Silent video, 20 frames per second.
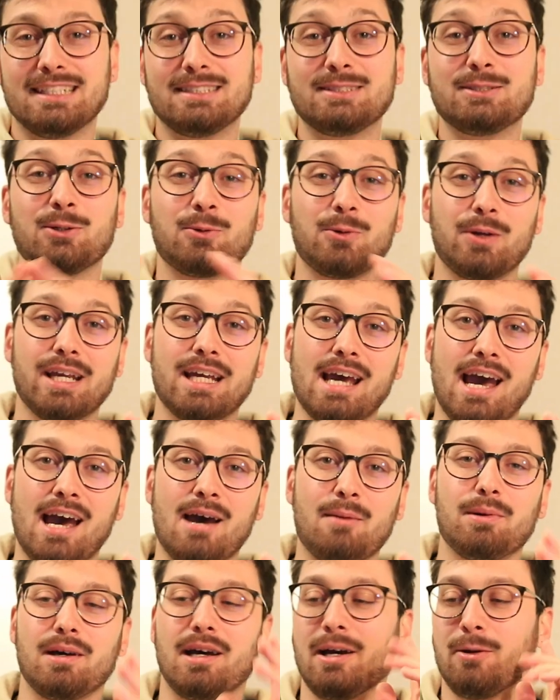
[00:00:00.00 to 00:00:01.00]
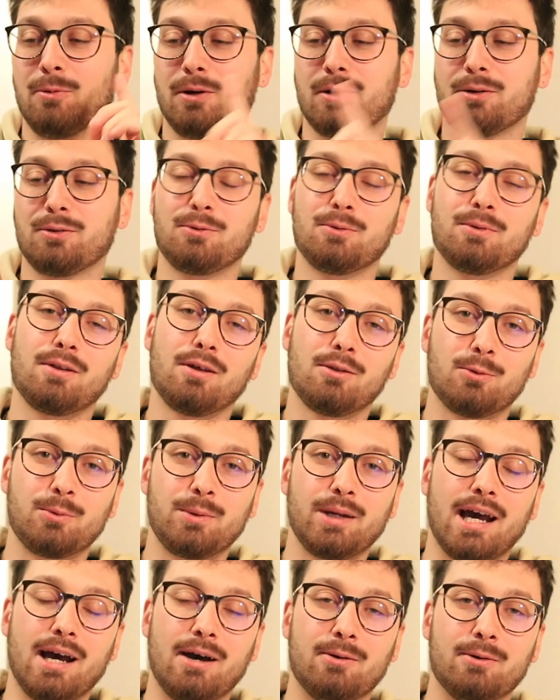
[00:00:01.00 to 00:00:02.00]
To recap, I worked through the
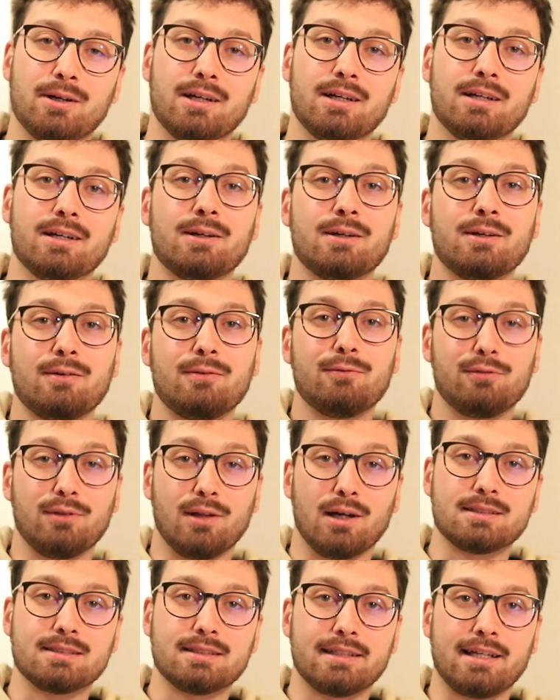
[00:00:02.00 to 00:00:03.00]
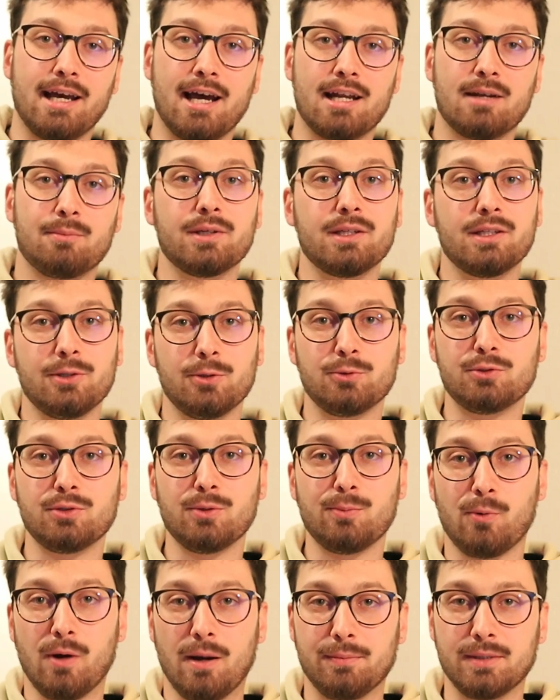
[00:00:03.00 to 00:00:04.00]
3-hour Flux Academy
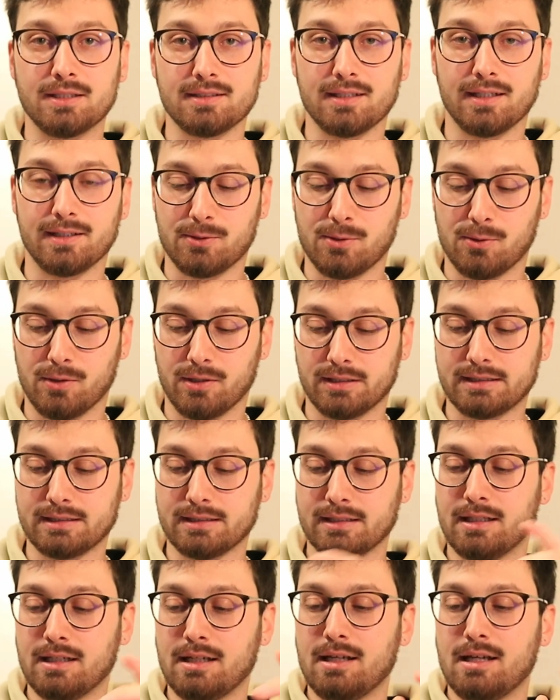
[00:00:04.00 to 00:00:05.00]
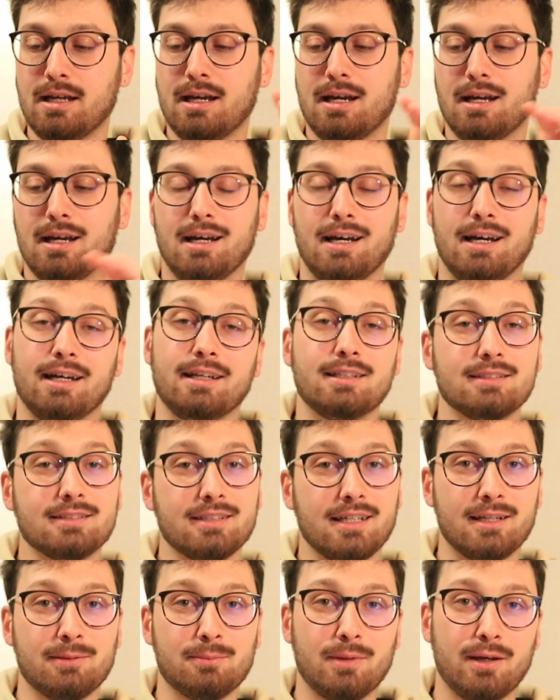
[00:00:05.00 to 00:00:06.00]
YouTube web design course. I
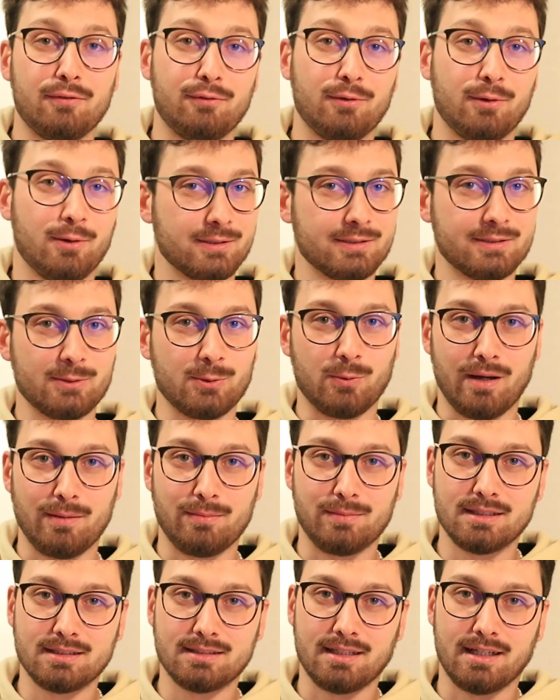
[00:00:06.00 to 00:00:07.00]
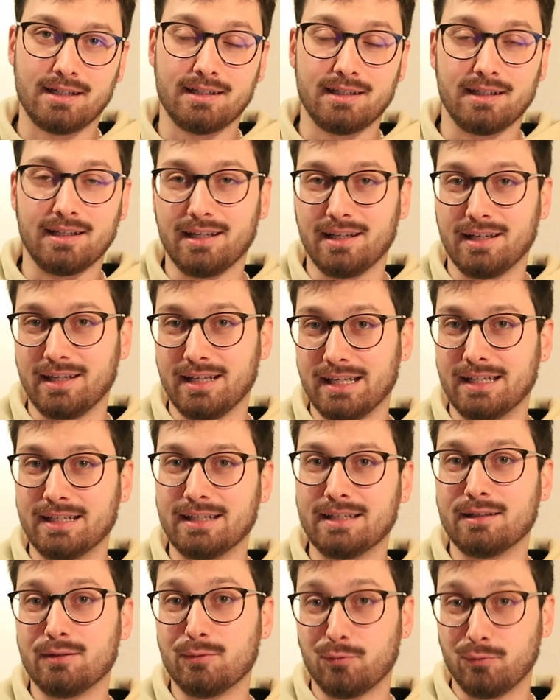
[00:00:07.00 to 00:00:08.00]
designed my first web design
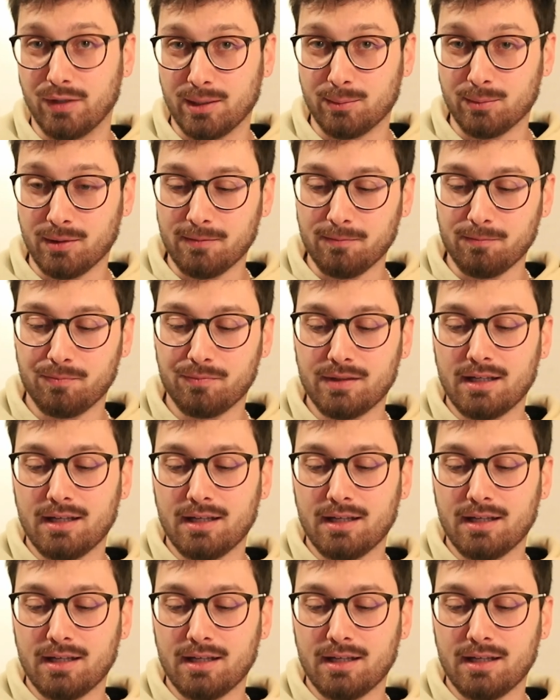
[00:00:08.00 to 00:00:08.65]
in Figma